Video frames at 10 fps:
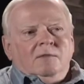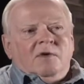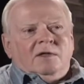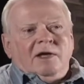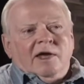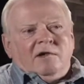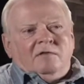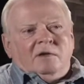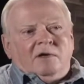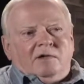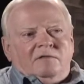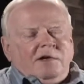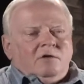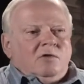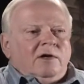But they had a, a
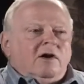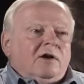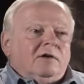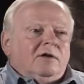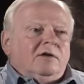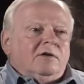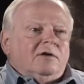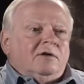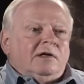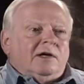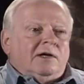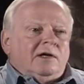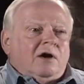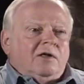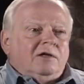victory garden uh,
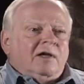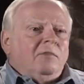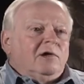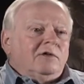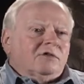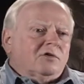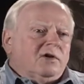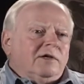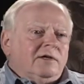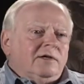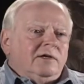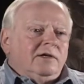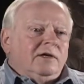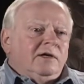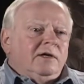on Dublin Street
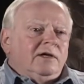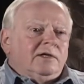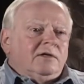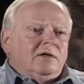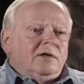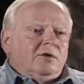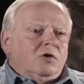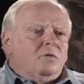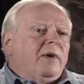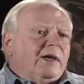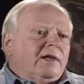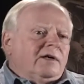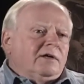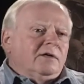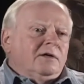in
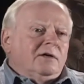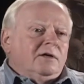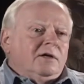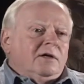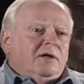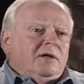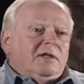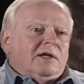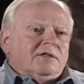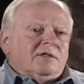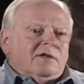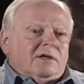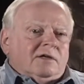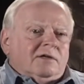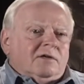Urbana. That's
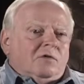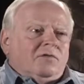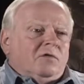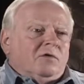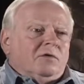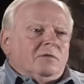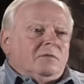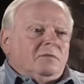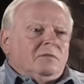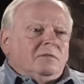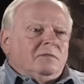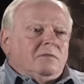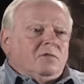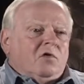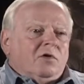uh, over
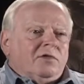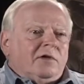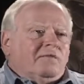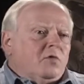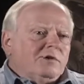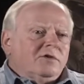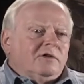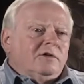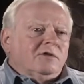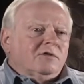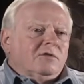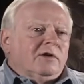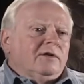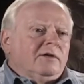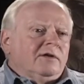north of Washington
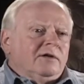Street.